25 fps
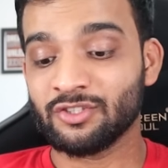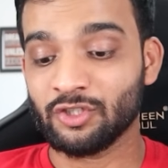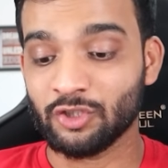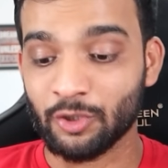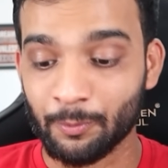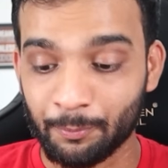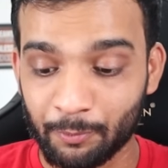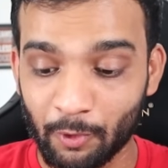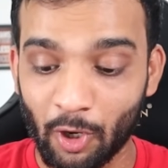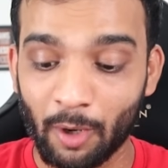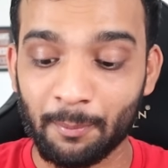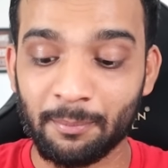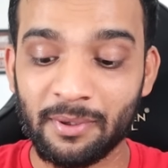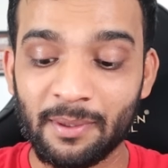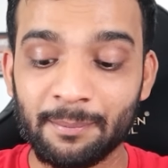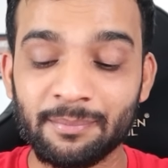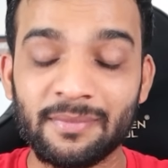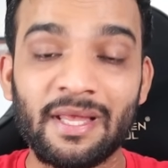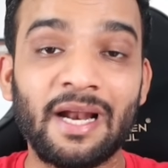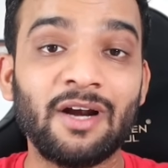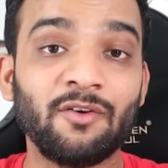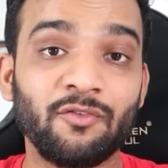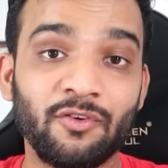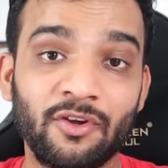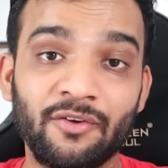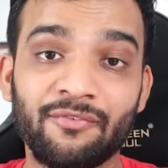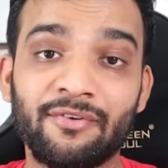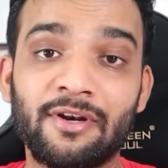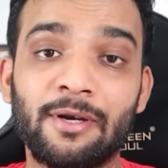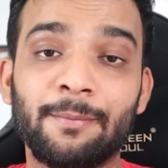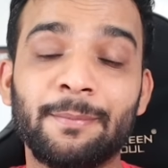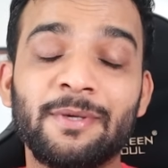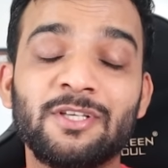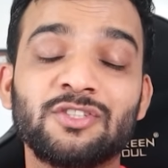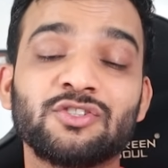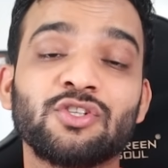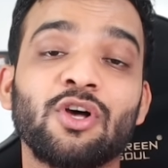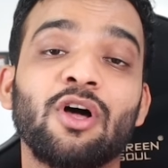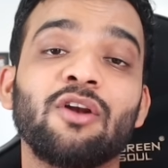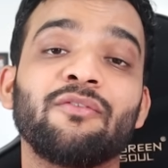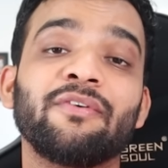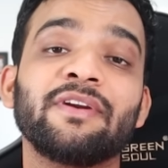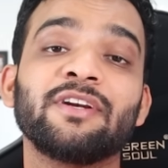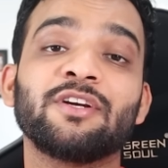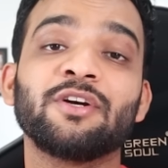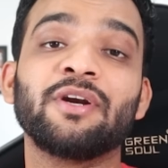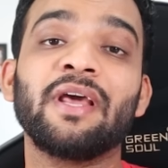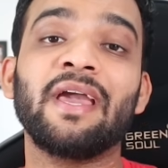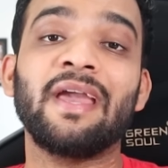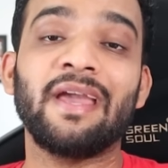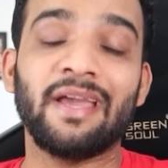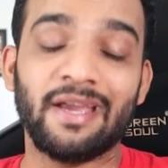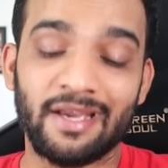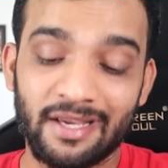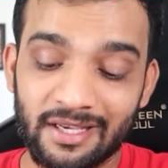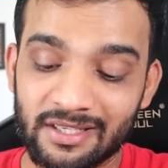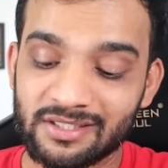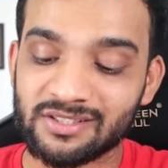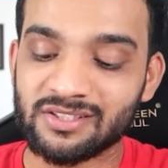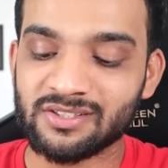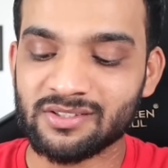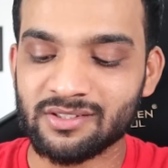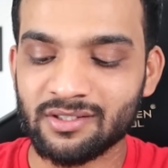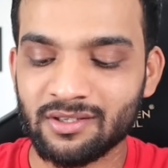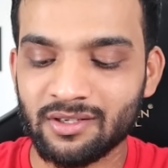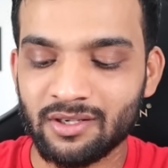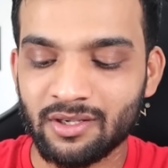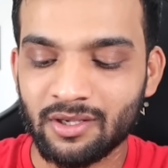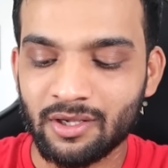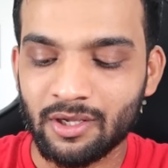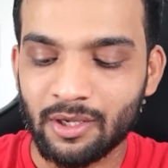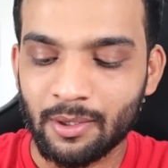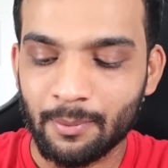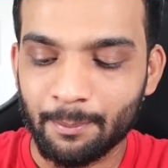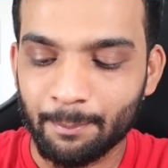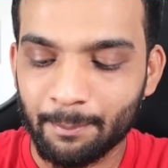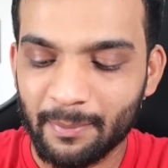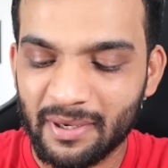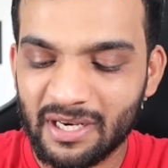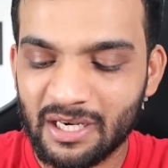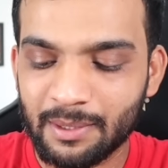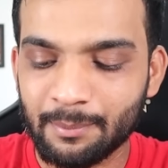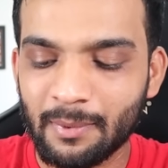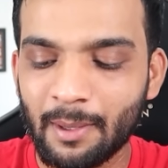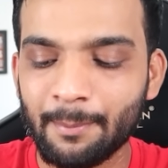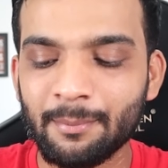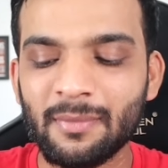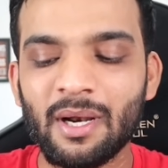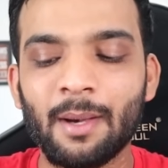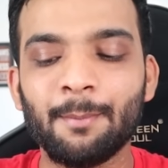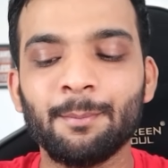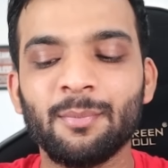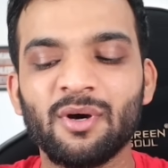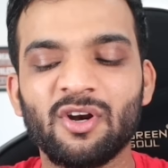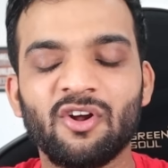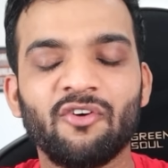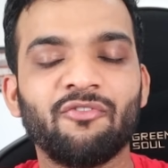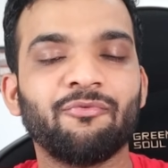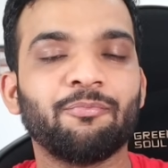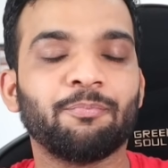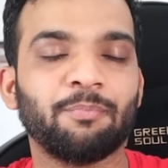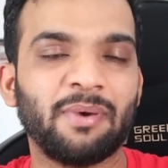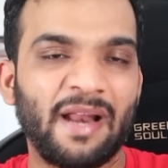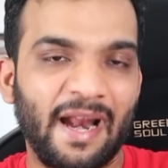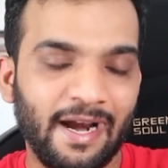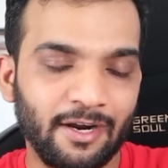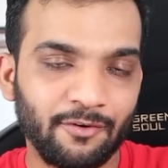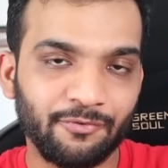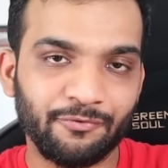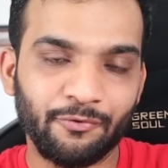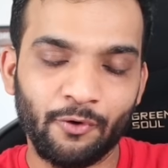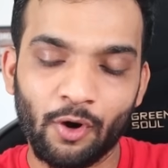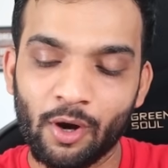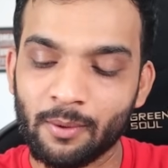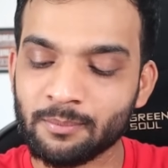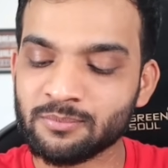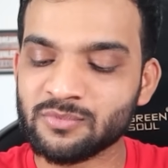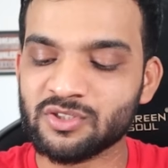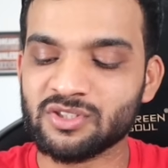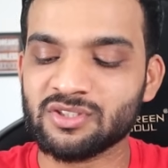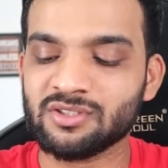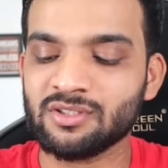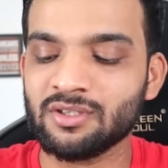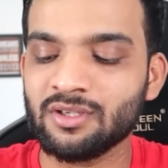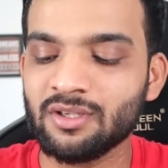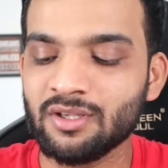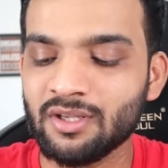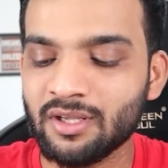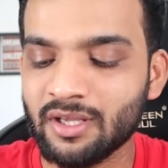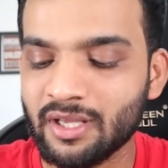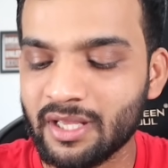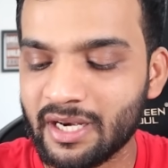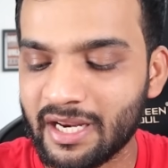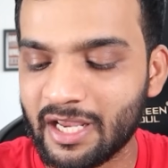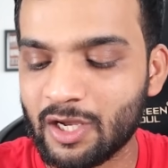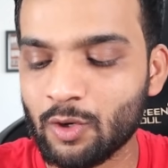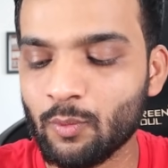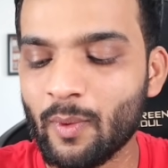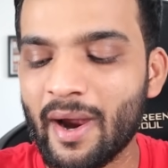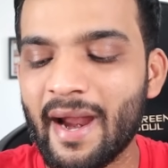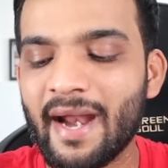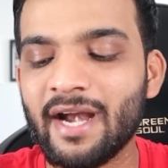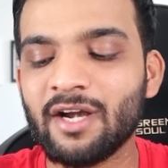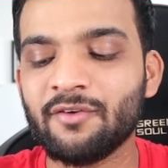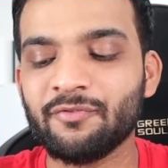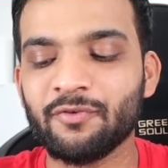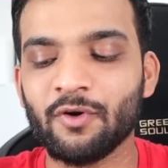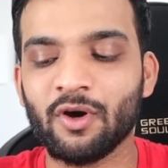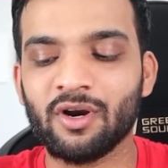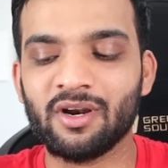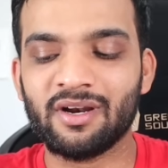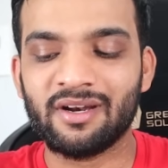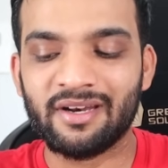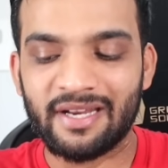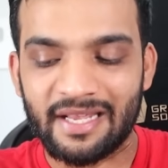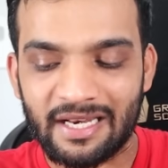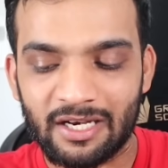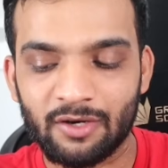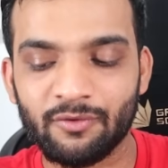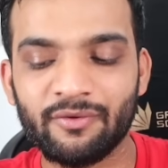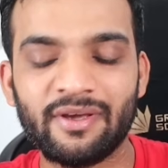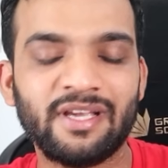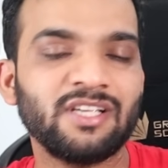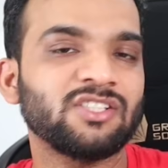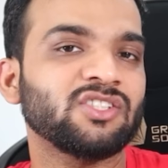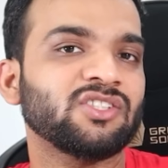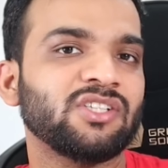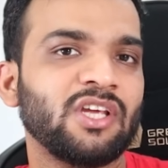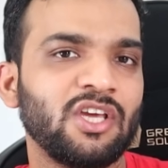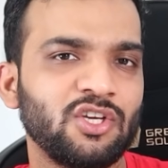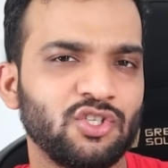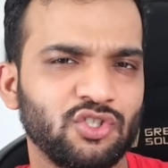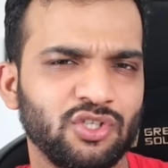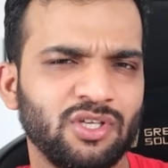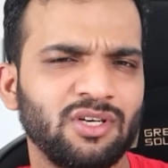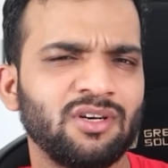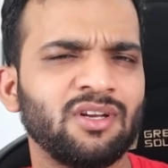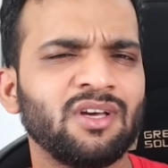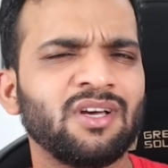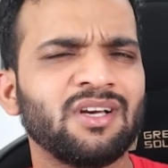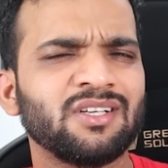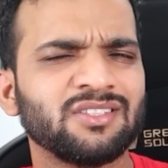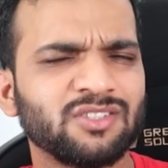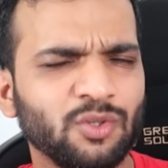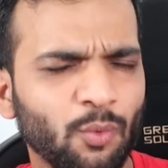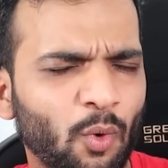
So the problem that we will be solving today is minimum number of platforms required for a railway station.